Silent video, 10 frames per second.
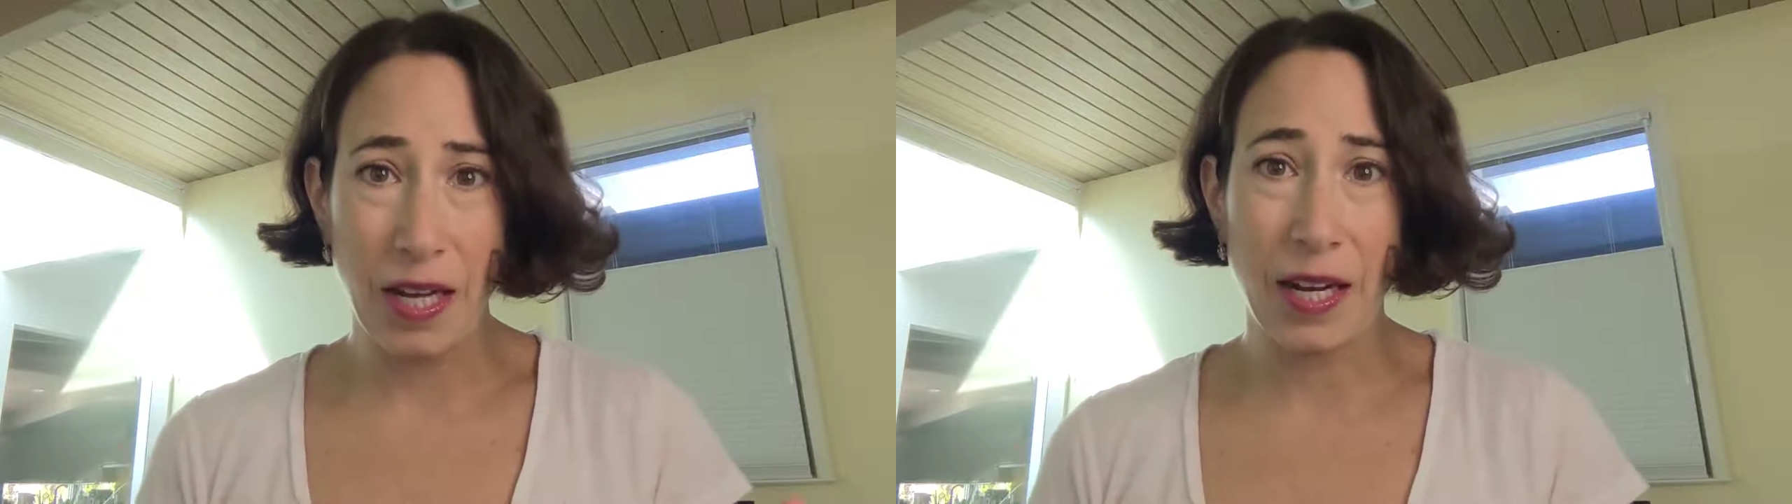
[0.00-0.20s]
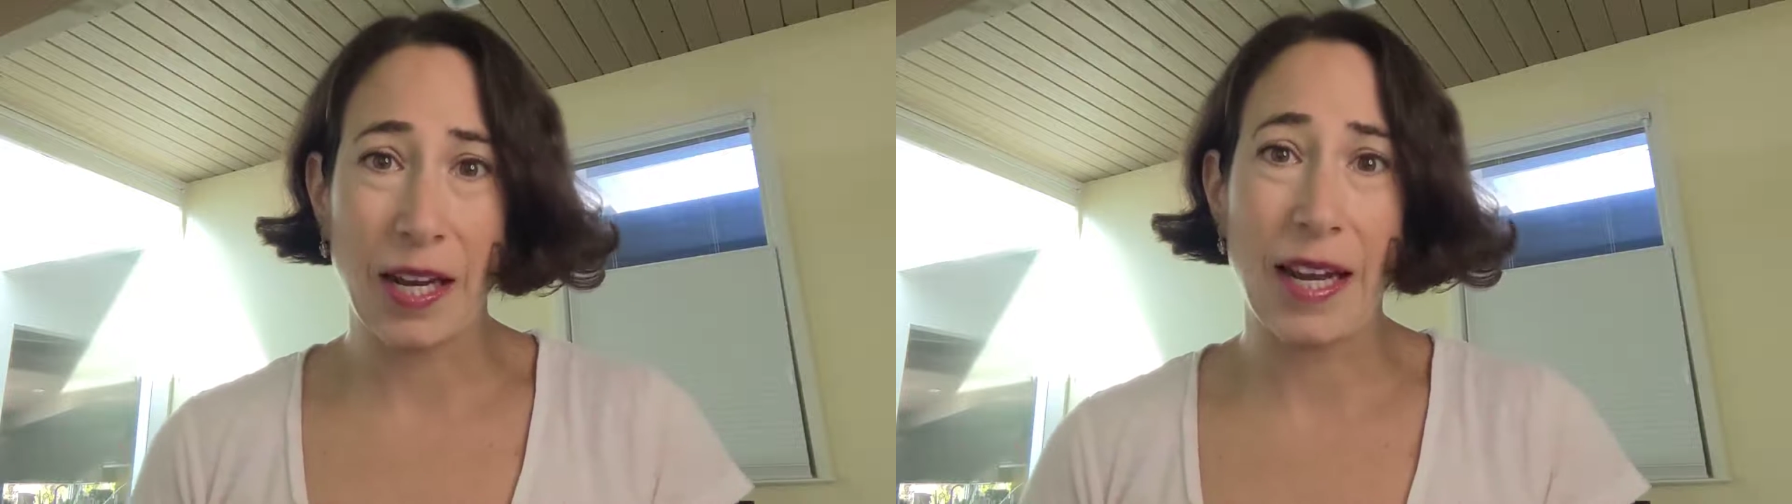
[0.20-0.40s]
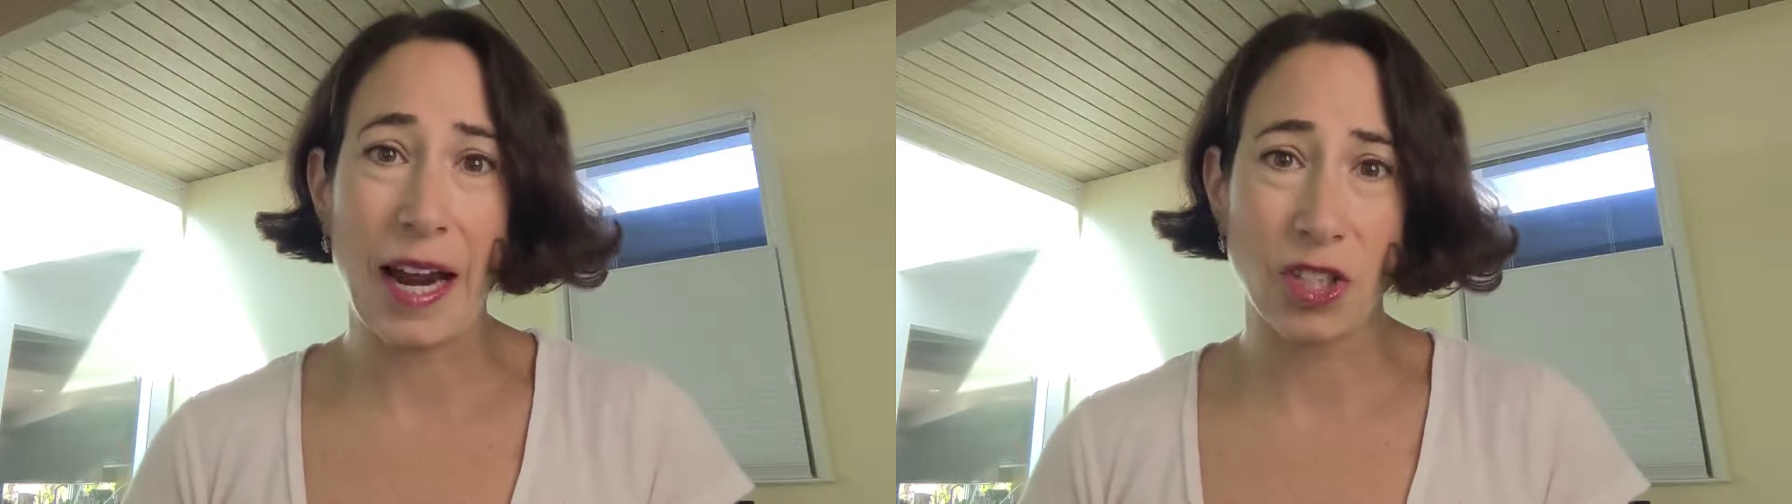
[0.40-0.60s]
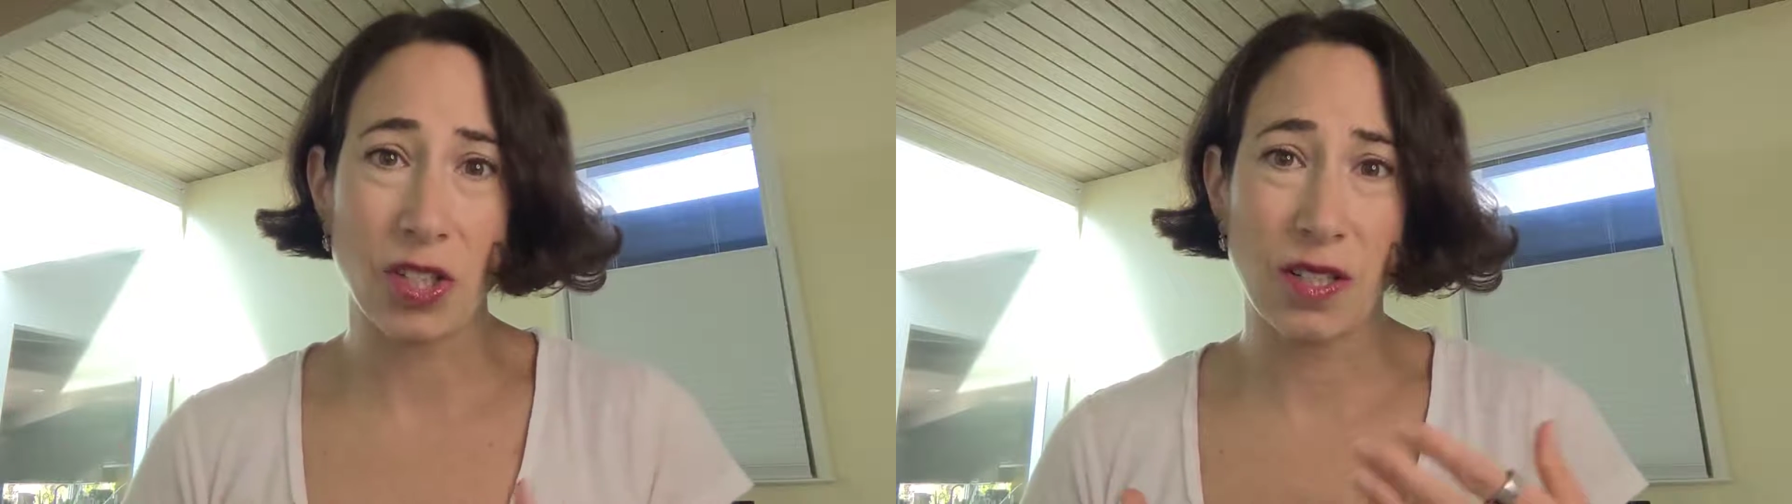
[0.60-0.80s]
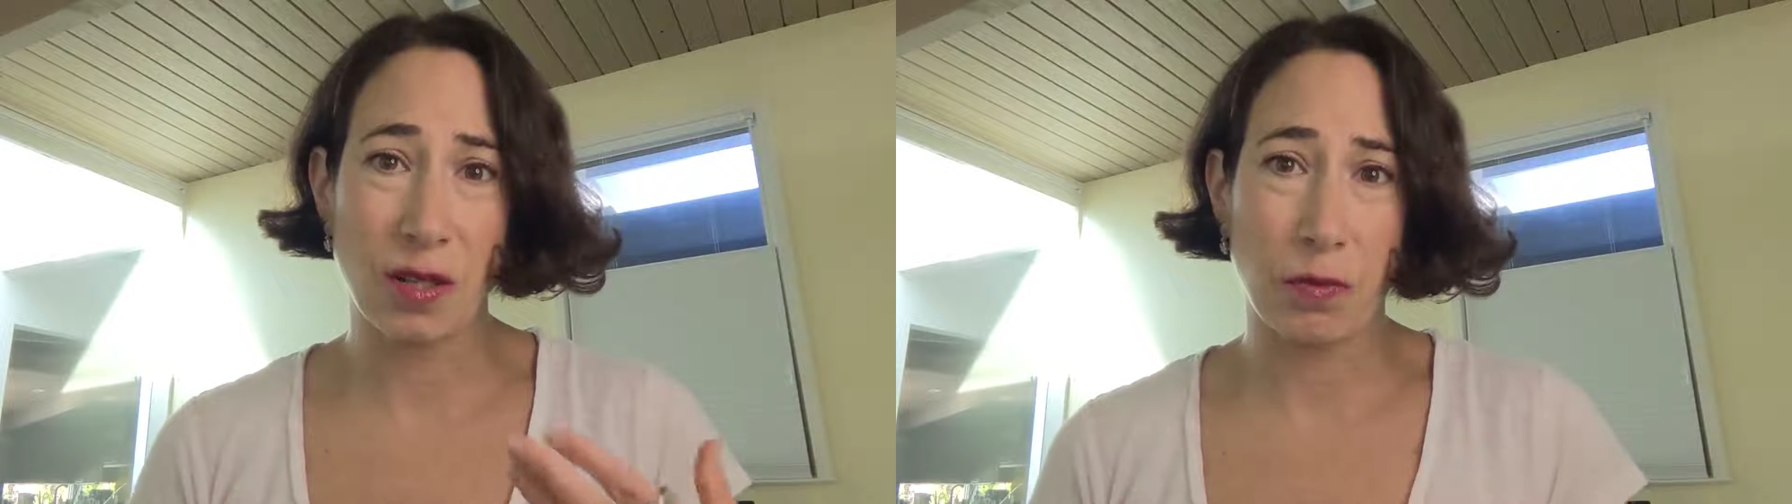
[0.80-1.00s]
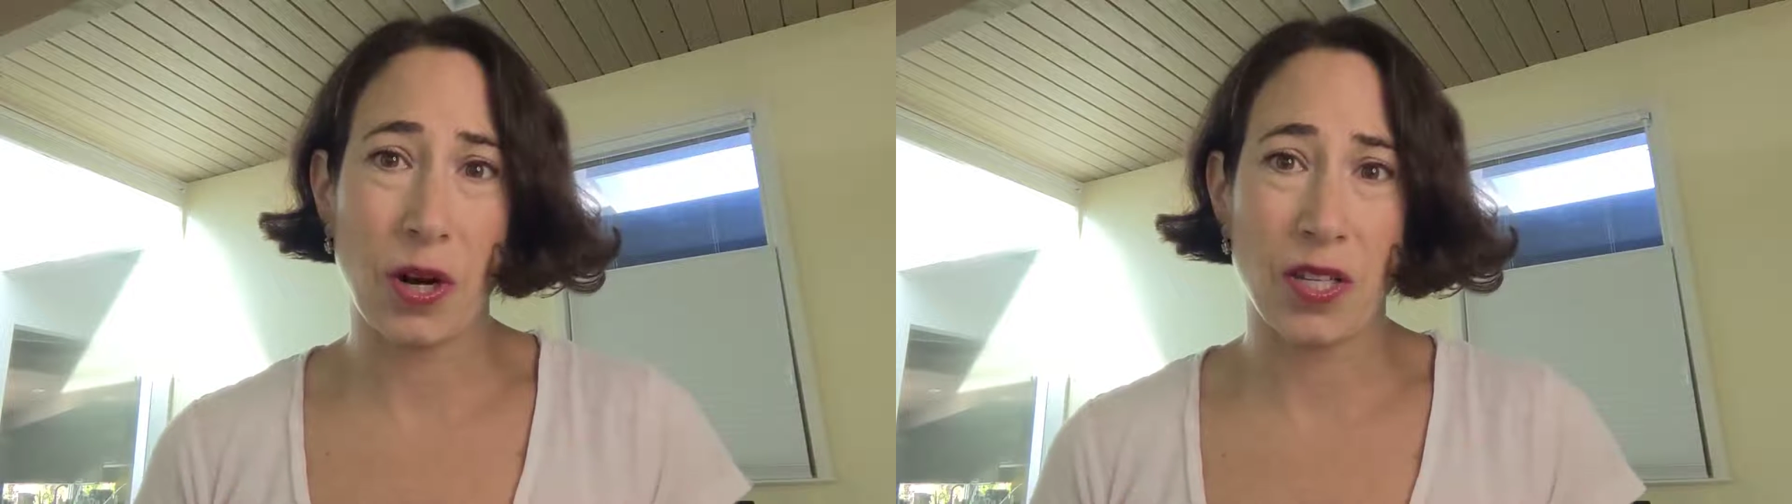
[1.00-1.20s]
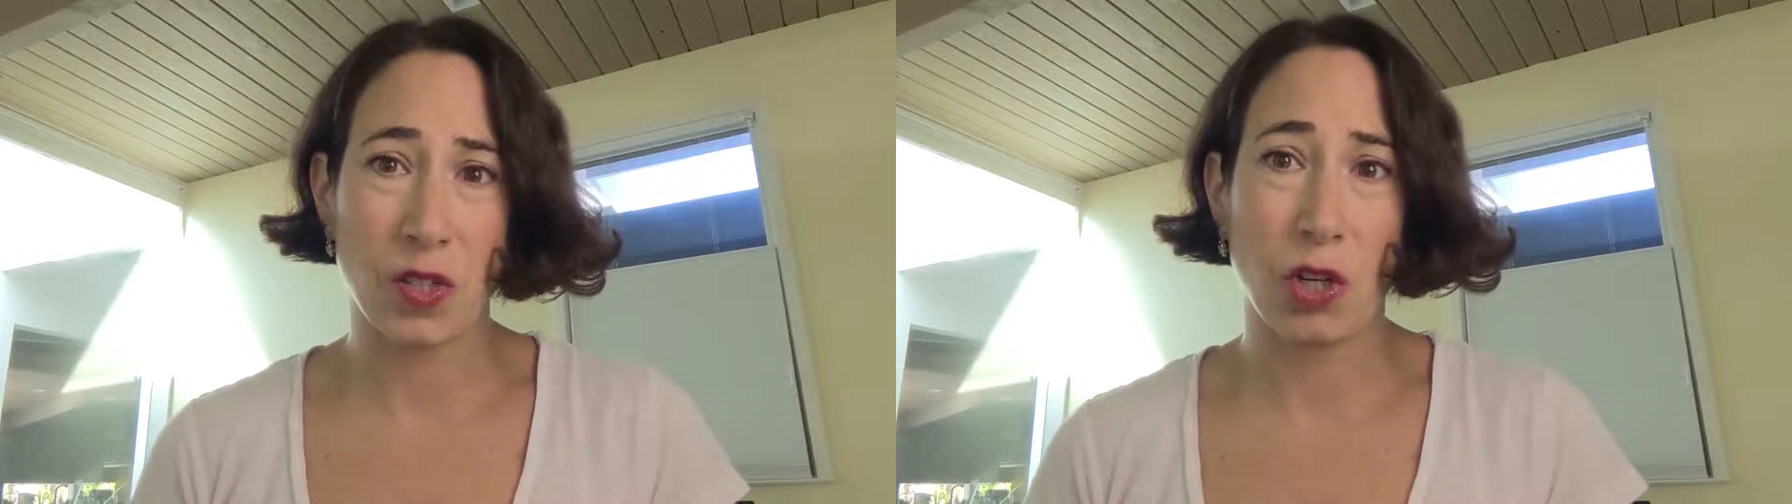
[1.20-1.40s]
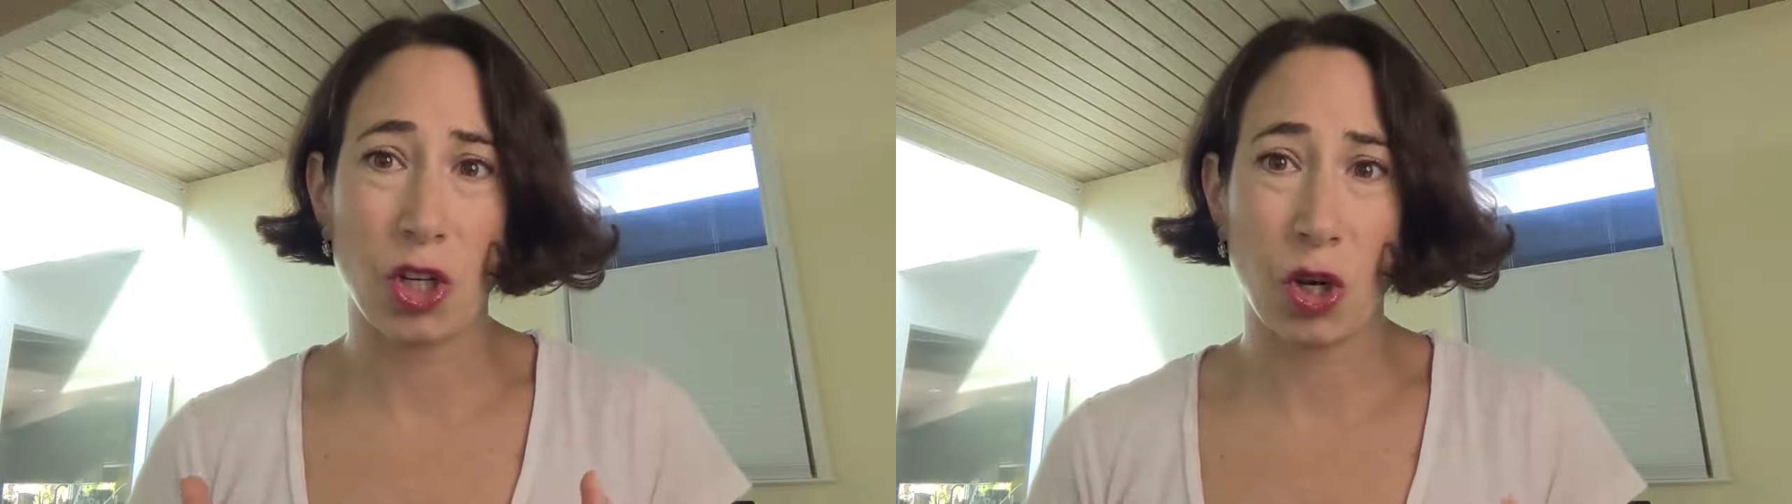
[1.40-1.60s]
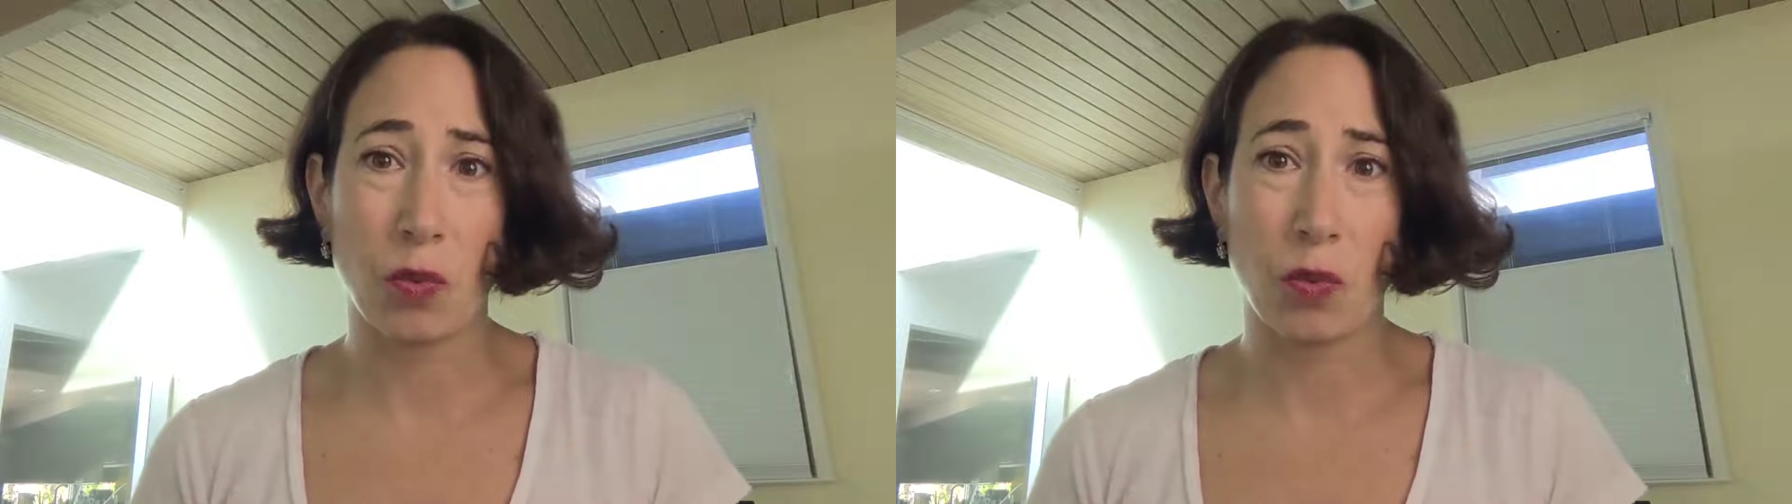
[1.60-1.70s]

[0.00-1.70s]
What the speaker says: it can actually suppress your